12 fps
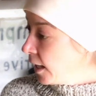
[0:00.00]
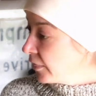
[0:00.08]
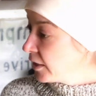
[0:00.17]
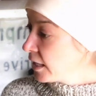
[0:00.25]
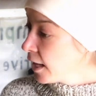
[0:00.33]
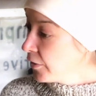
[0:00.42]

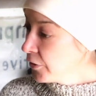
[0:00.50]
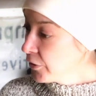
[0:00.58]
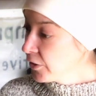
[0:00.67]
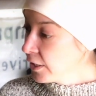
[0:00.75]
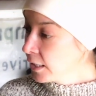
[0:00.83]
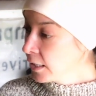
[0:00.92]
The other
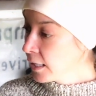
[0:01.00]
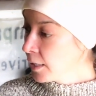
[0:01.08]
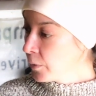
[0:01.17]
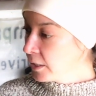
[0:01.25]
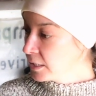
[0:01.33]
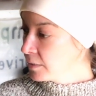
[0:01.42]
thing that I
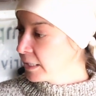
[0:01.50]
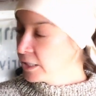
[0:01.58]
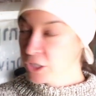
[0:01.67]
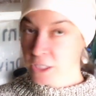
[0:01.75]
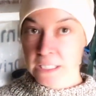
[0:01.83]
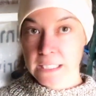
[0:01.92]
wanted to
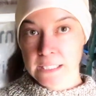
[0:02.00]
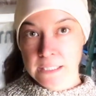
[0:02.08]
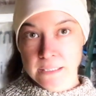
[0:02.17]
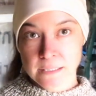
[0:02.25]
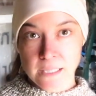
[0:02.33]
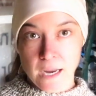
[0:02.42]
mention
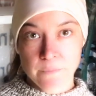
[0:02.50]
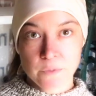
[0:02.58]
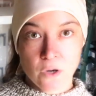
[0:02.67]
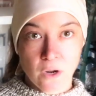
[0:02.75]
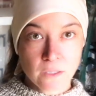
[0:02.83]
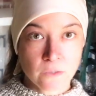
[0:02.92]
is I'm
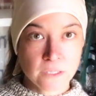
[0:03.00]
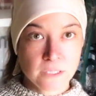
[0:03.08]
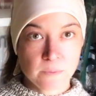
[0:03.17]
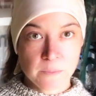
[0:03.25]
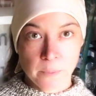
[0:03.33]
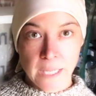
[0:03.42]
not going to
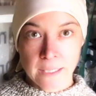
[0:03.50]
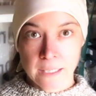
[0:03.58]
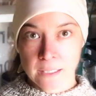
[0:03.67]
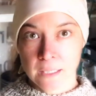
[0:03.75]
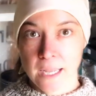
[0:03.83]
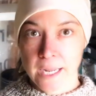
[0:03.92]
be
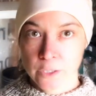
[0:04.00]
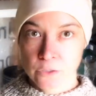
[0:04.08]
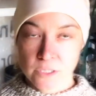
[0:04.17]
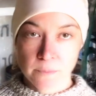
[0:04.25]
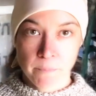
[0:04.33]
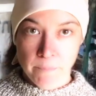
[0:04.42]
putting
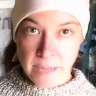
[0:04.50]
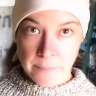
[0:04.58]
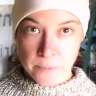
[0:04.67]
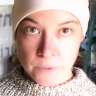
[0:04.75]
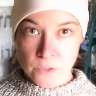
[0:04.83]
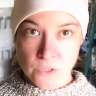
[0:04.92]
out
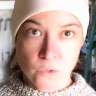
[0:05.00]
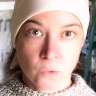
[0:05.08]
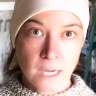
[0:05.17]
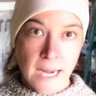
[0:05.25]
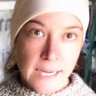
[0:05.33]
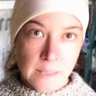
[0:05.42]
peppers
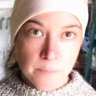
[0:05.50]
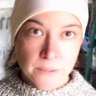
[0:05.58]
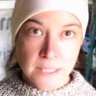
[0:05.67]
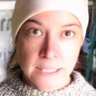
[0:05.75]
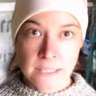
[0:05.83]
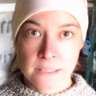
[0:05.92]
or
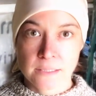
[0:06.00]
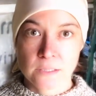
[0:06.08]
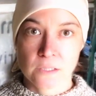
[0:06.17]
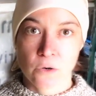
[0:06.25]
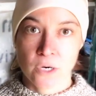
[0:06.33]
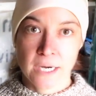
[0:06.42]

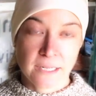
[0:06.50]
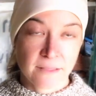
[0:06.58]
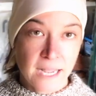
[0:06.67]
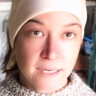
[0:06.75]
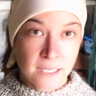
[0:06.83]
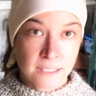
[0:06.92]
eggplants or any of
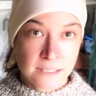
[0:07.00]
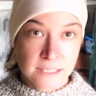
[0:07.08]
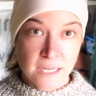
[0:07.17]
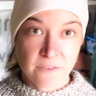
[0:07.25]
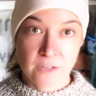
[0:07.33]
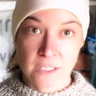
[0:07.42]
that kind of
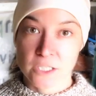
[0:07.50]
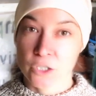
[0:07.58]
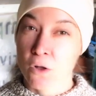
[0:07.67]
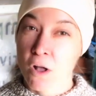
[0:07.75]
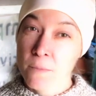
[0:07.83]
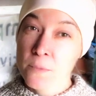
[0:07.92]
stuff
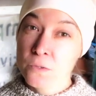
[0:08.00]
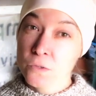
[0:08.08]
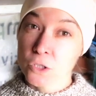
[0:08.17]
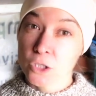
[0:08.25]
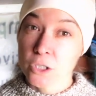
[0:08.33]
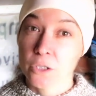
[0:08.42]
until almost
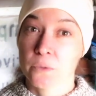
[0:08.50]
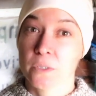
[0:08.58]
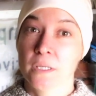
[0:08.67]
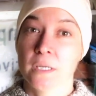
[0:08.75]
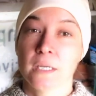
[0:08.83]
June,